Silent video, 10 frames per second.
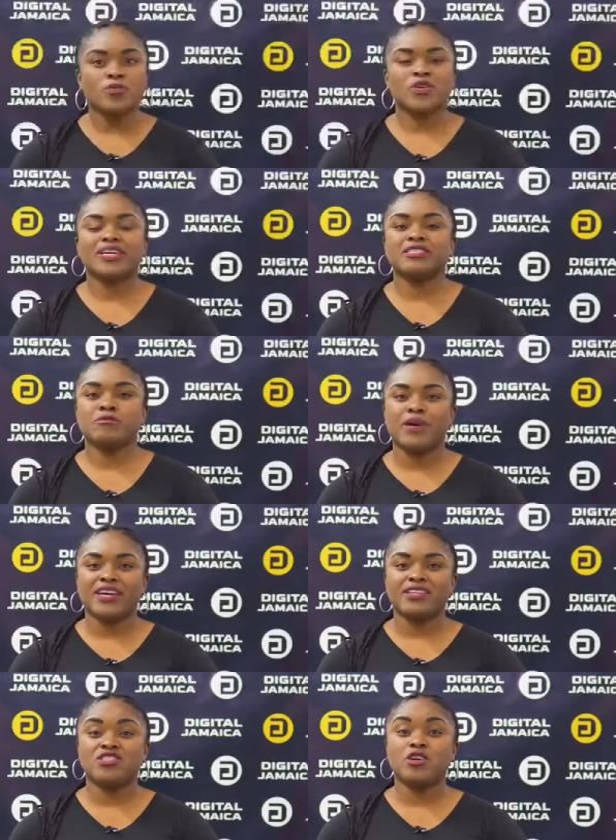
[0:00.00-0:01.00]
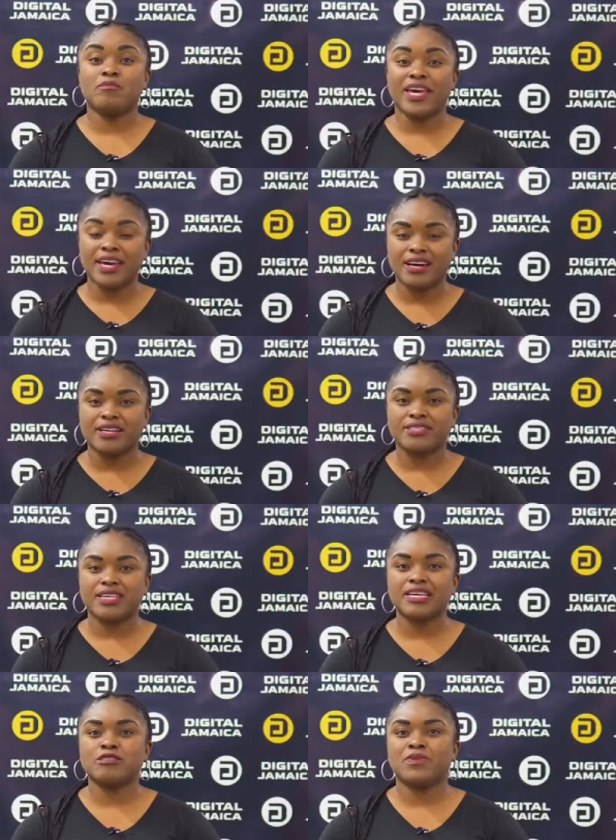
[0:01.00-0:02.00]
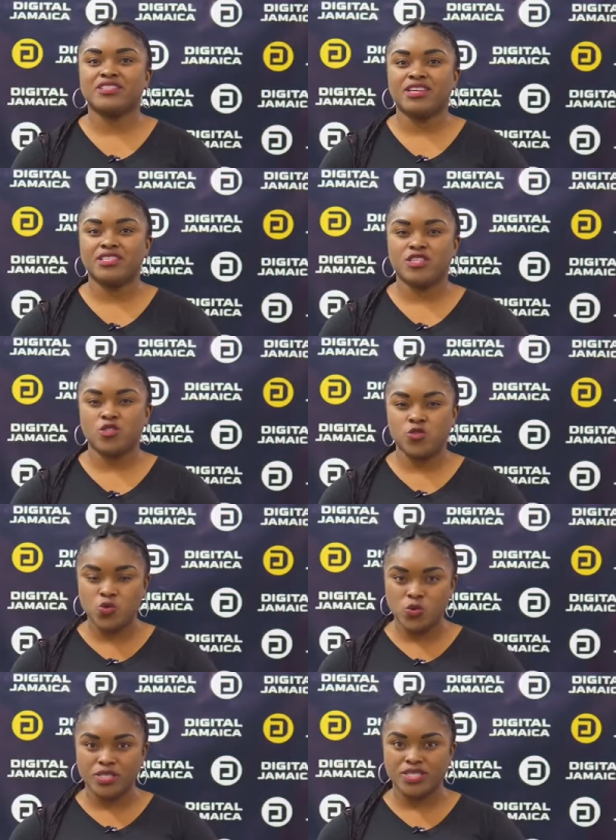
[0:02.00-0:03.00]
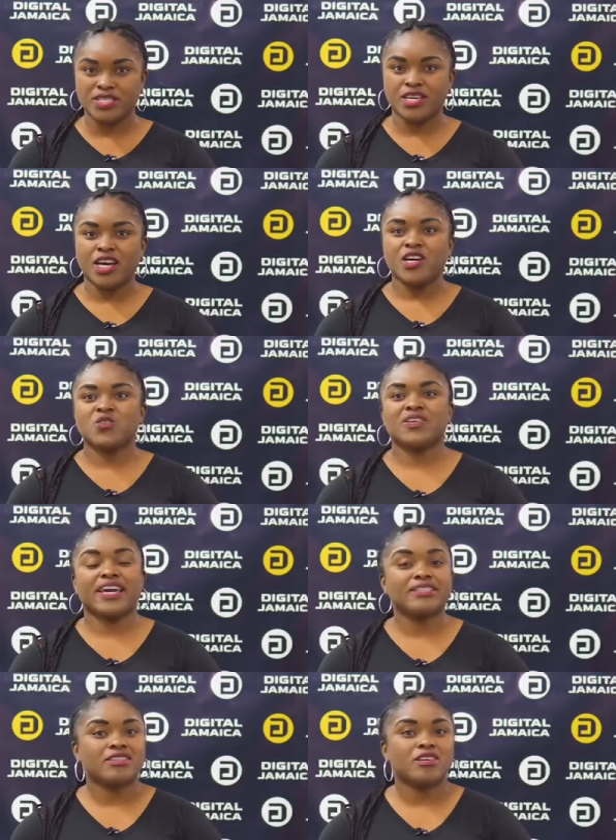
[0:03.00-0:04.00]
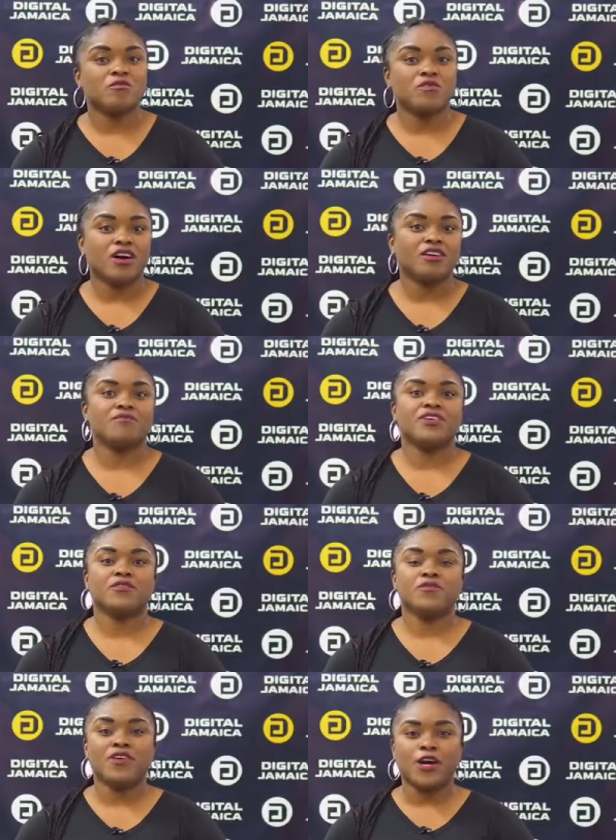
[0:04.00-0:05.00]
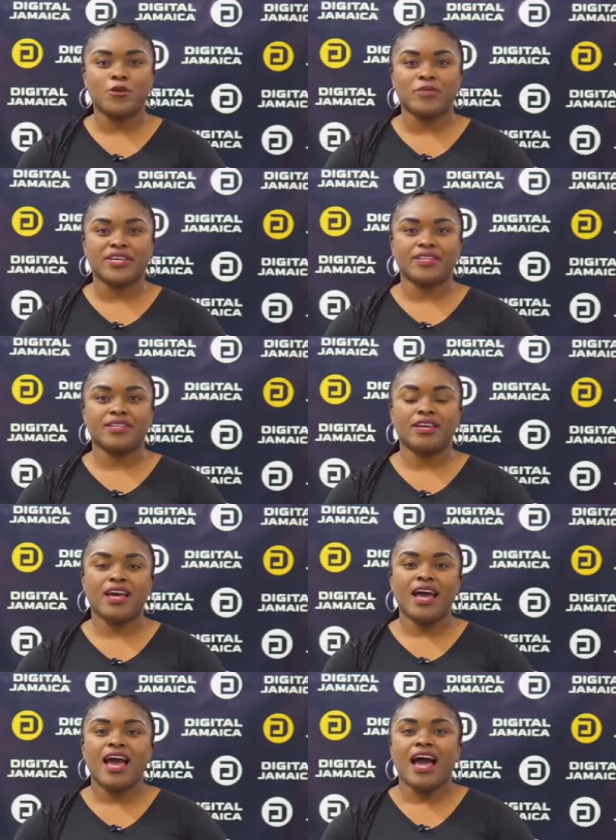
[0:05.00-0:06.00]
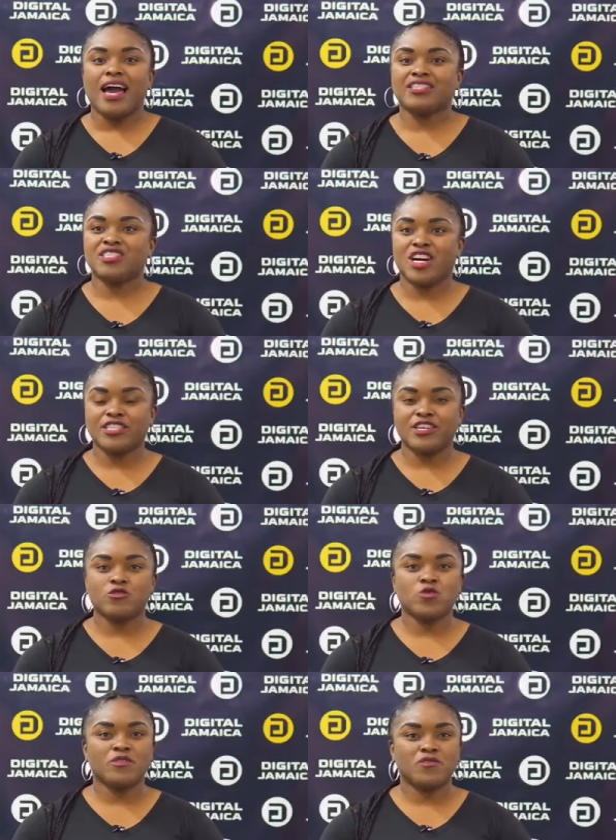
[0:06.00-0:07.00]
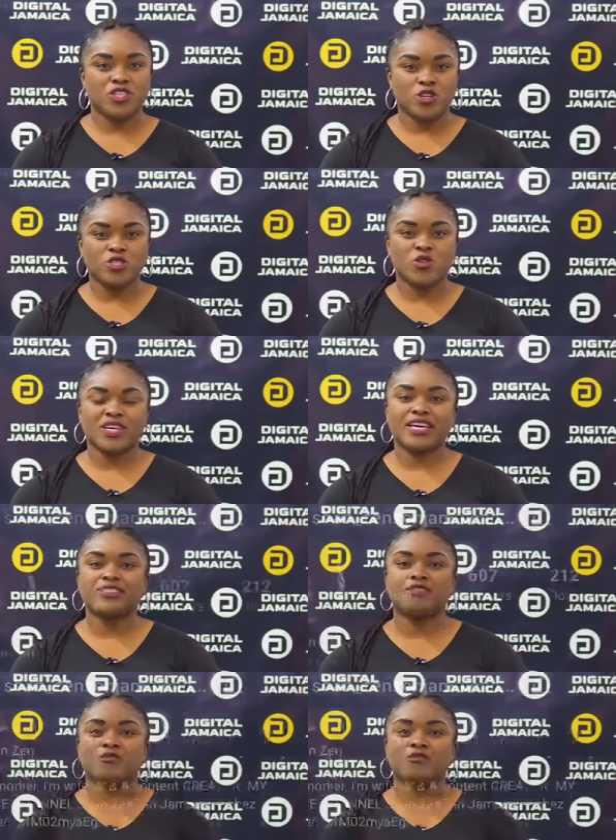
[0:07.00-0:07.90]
to inspire Jamaicans, especially the youths, to get involved in farming. I started doing video showcasing